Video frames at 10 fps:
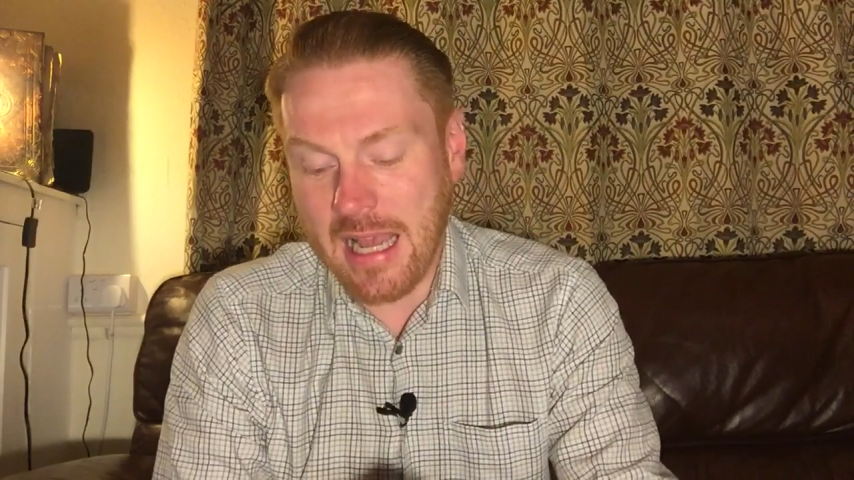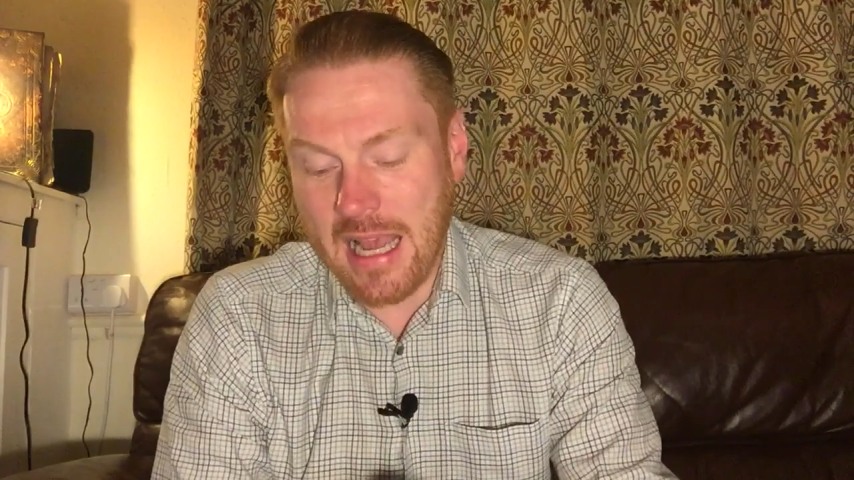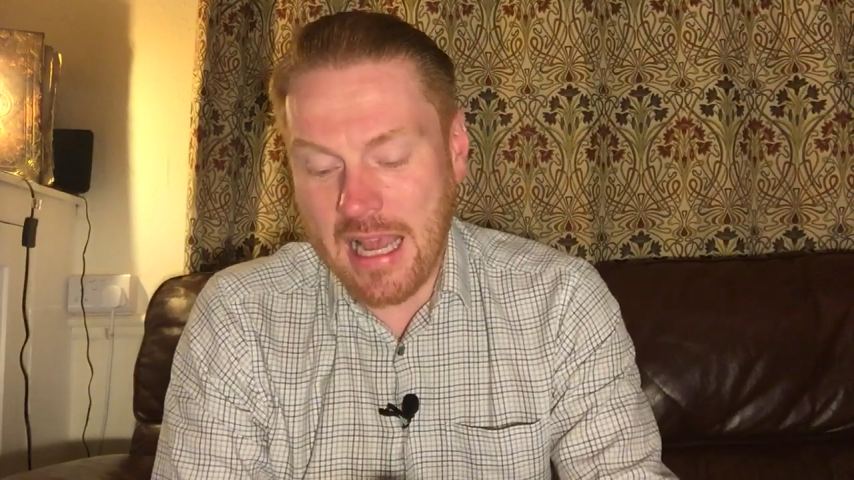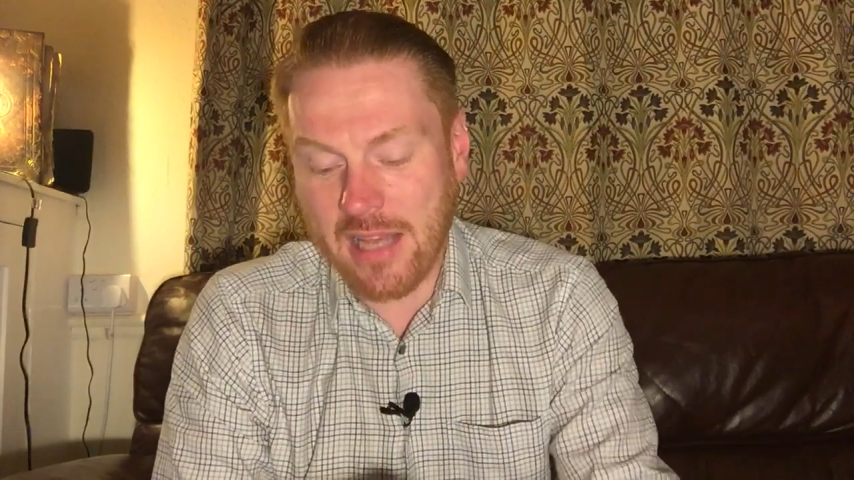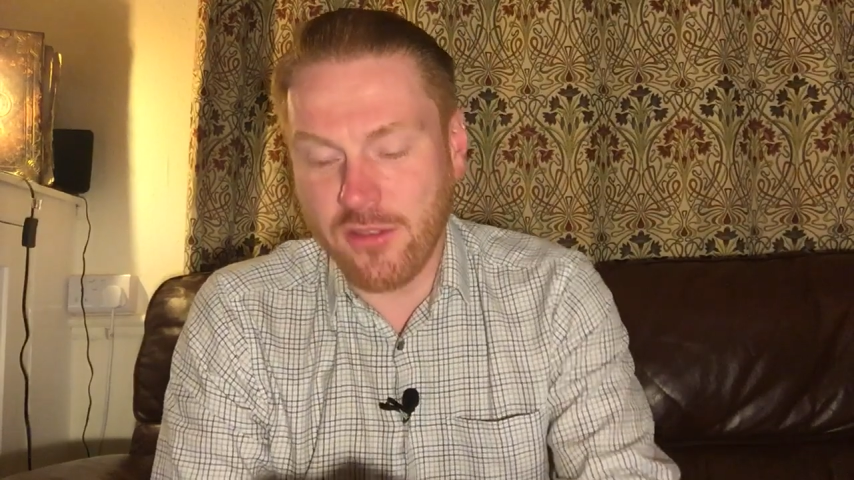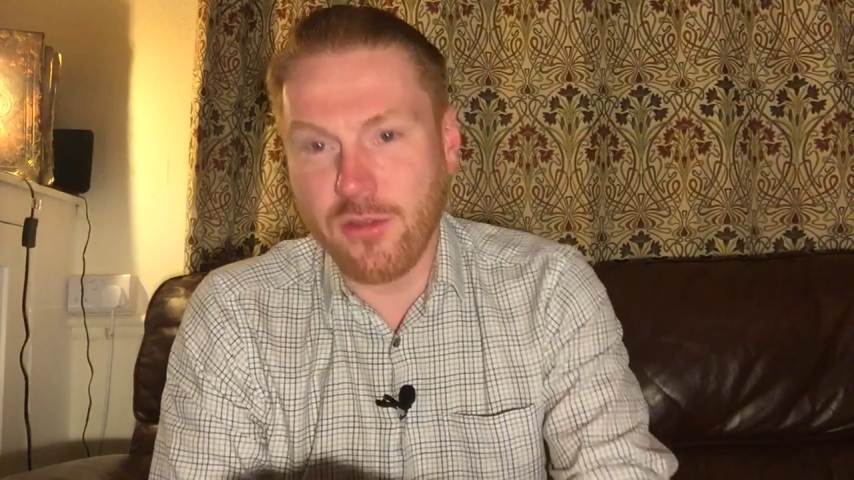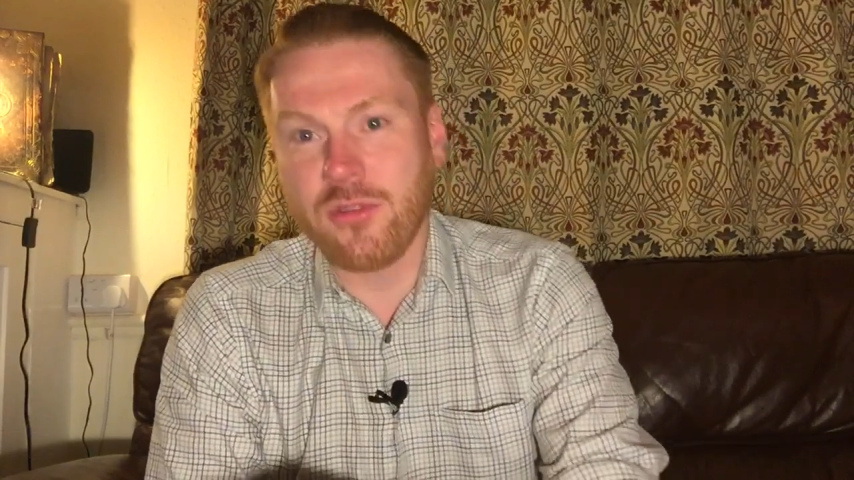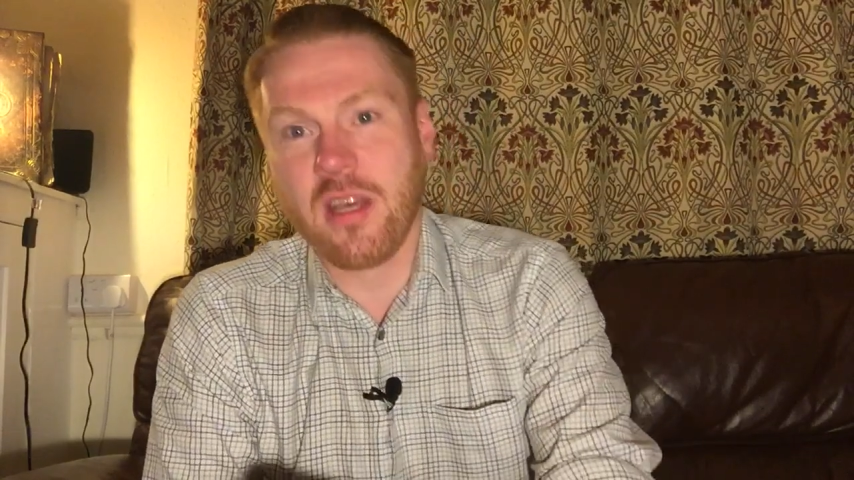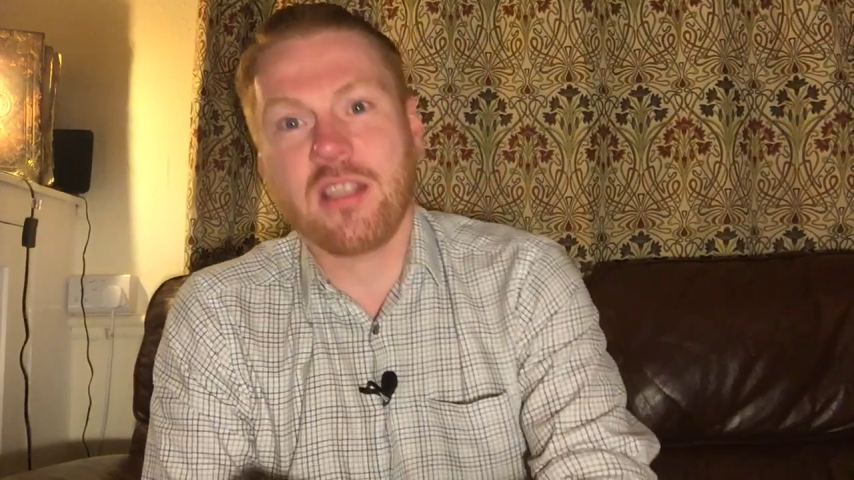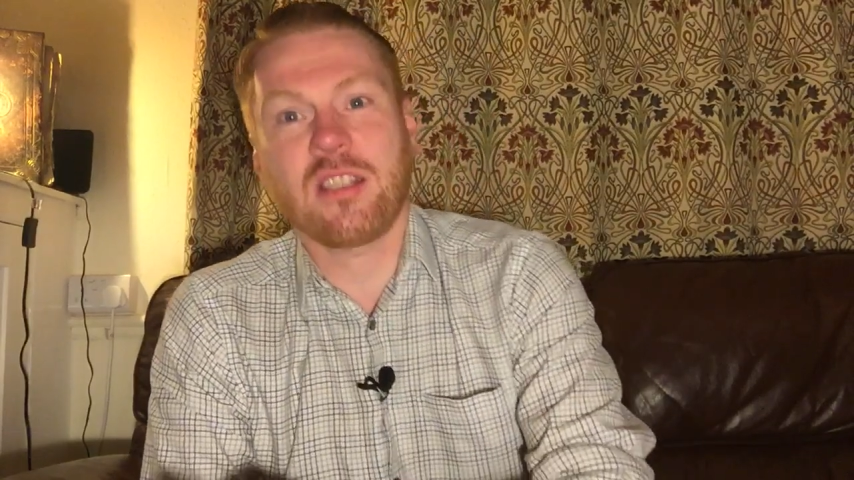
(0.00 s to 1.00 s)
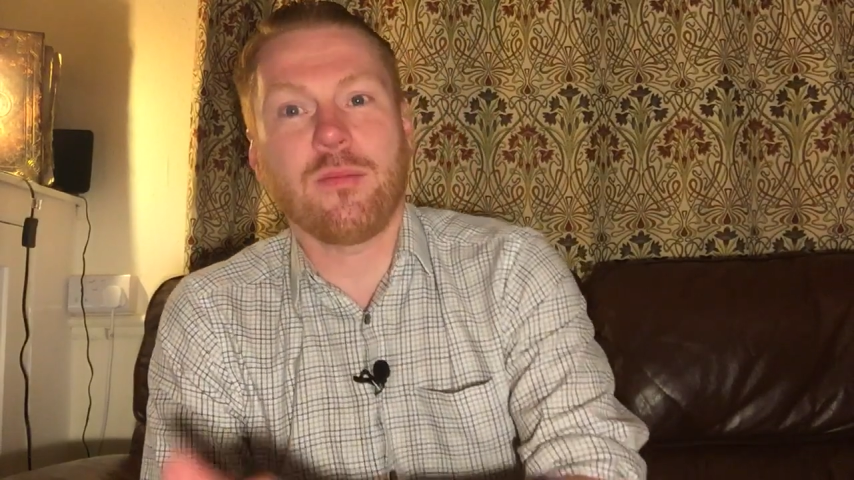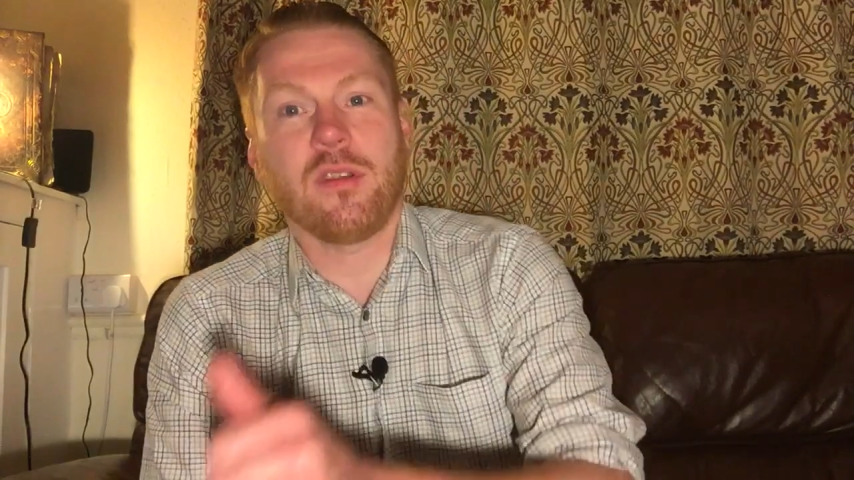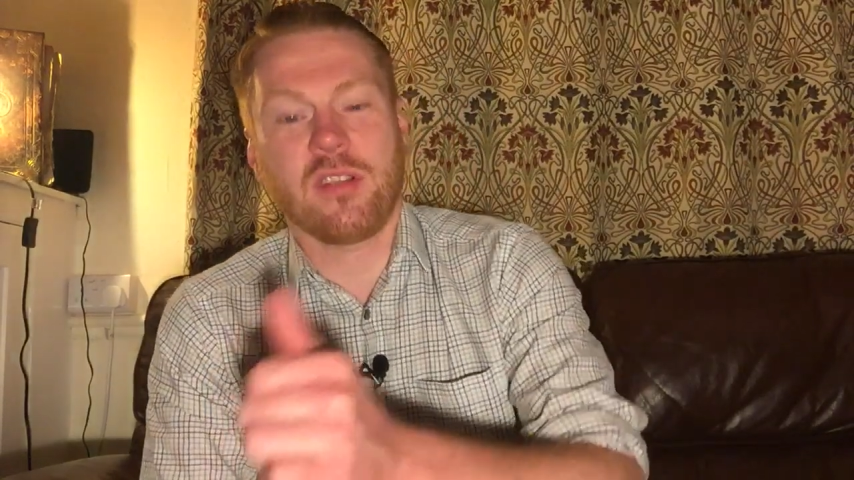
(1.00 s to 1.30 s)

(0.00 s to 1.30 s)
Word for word: and New Testament.